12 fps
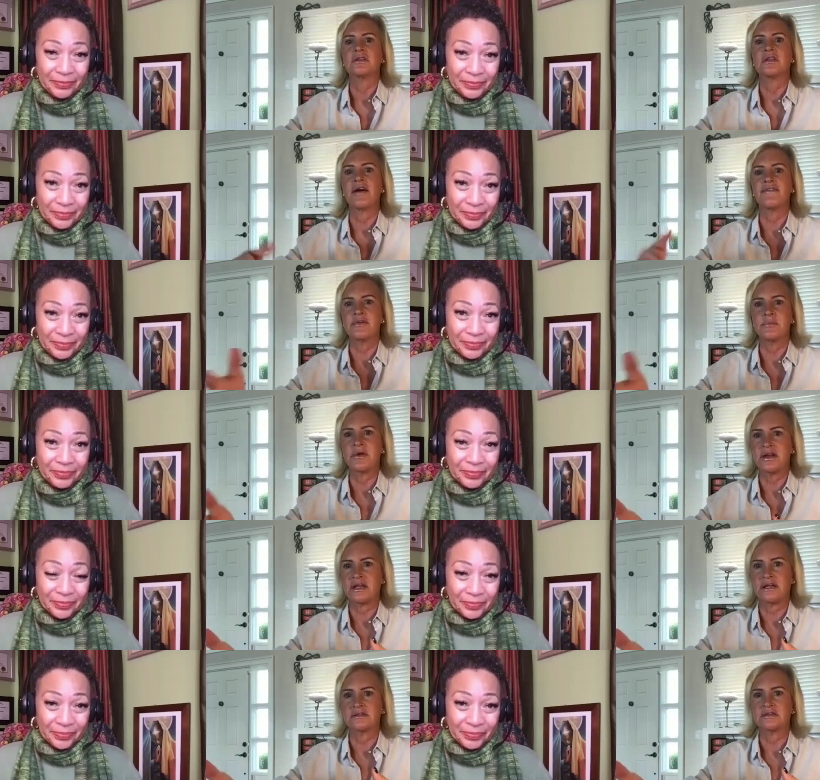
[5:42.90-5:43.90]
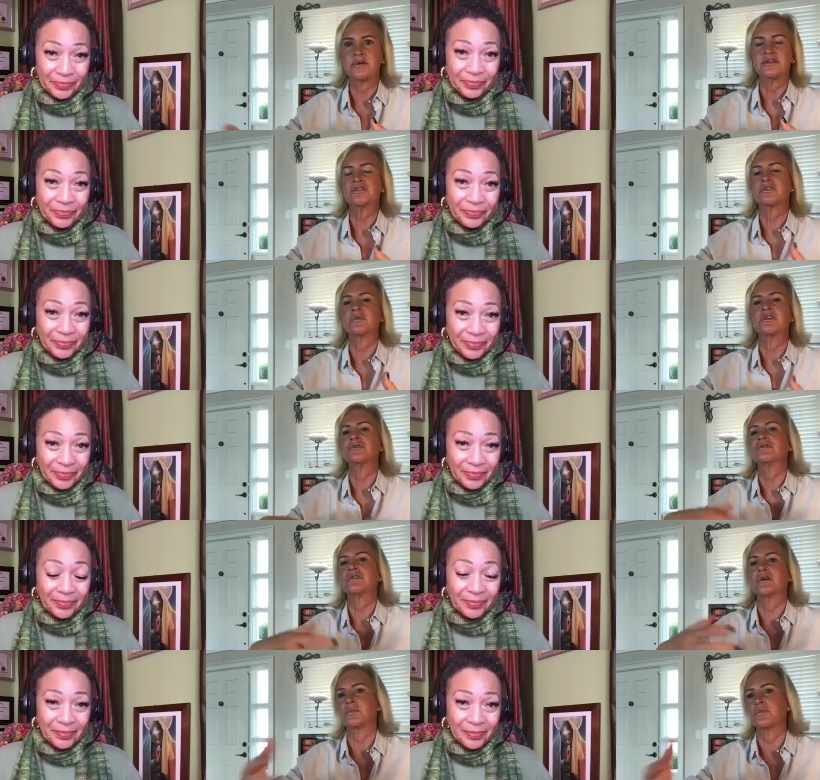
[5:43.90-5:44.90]
Speaker 1: Love money, especially when you
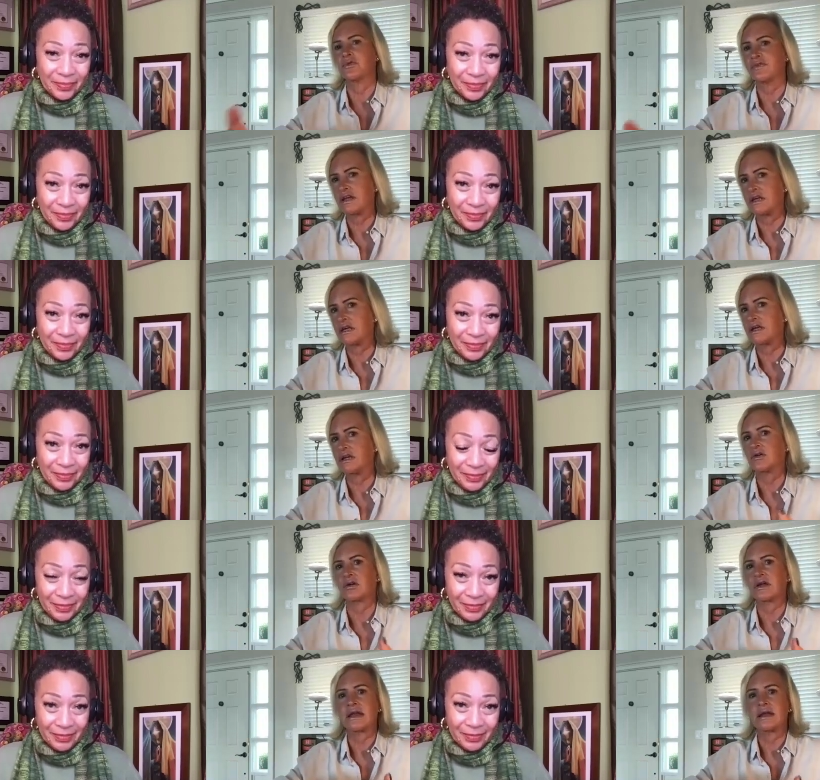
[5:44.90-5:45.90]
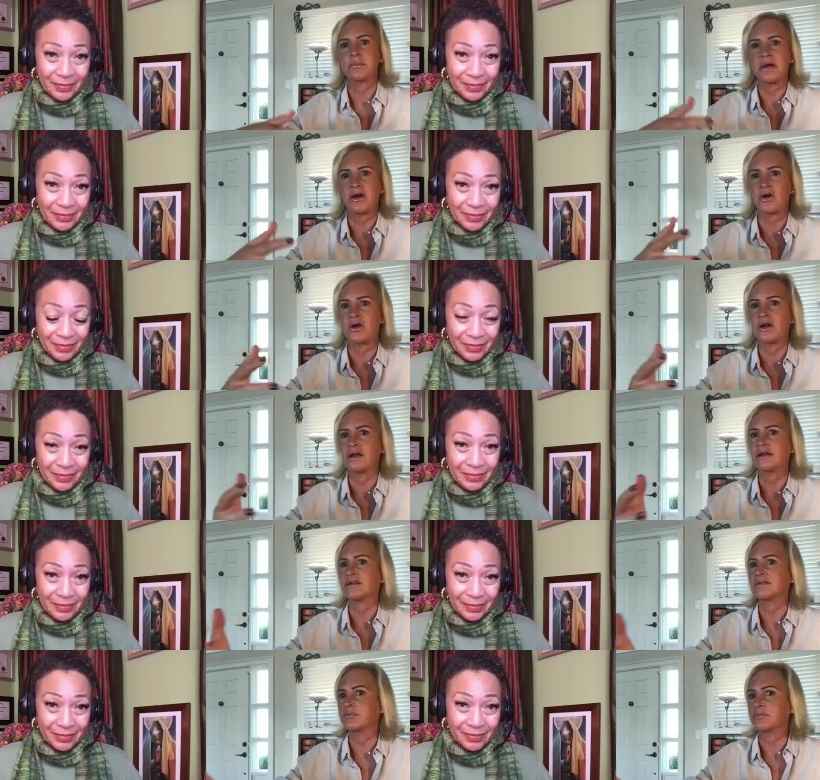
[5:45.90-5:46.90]
start moving in or getting married
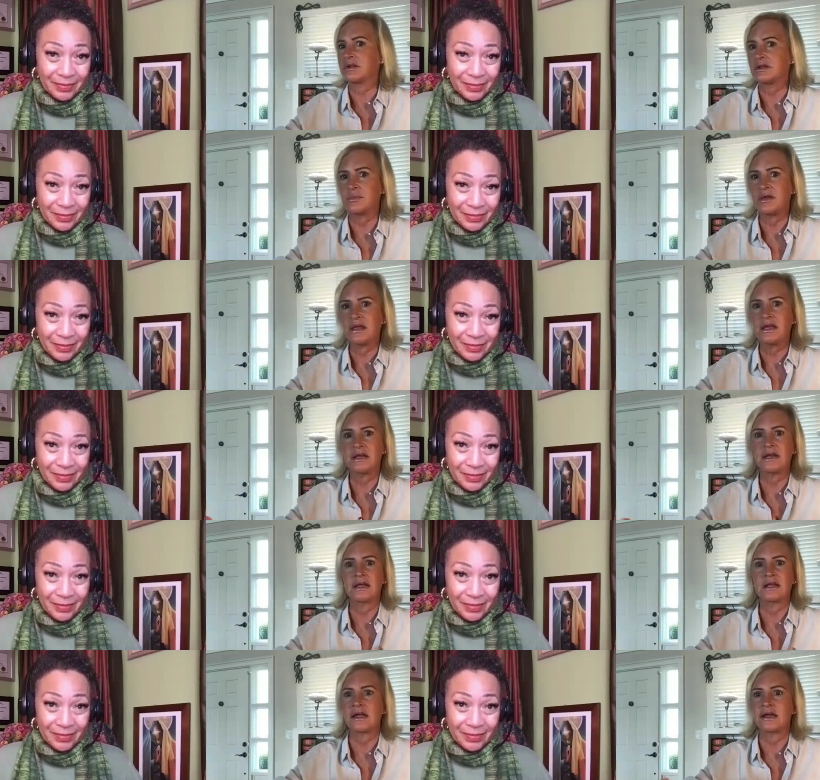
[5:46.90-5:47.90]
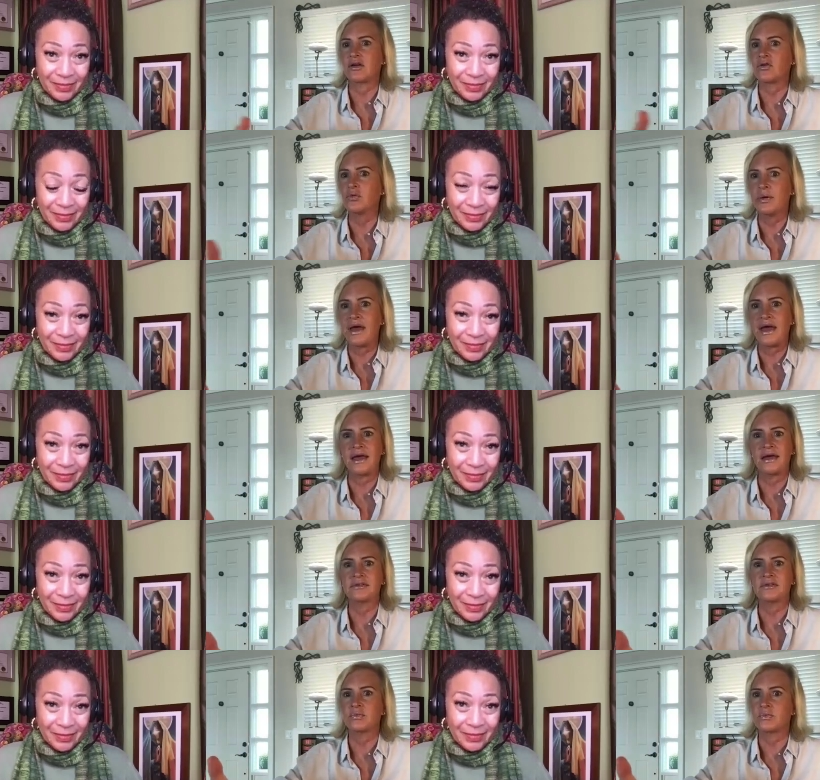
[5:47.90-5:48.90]
and in the beginning, like who
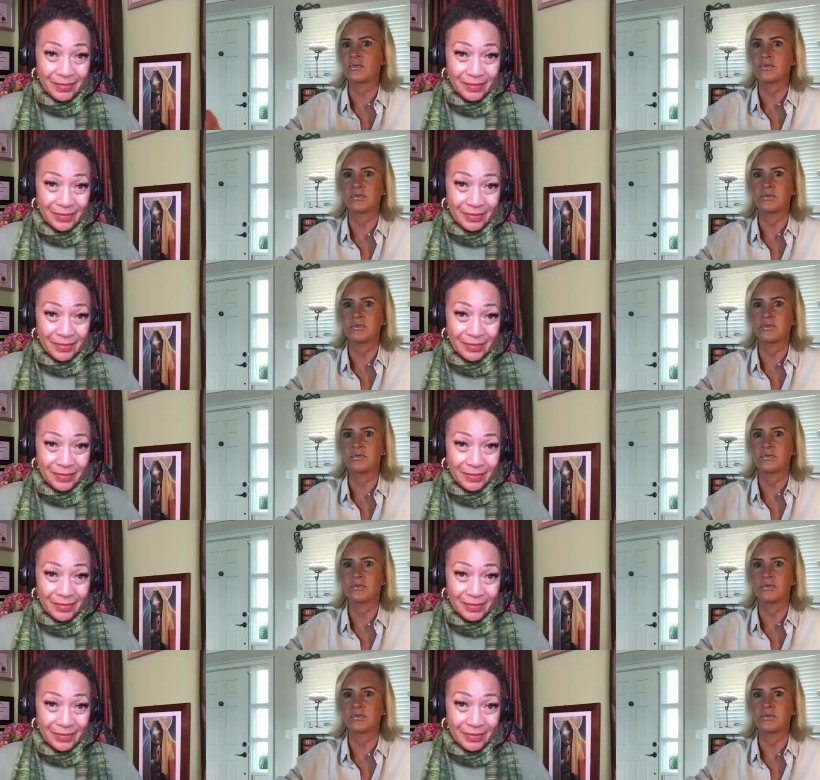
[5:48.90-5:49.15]
pays,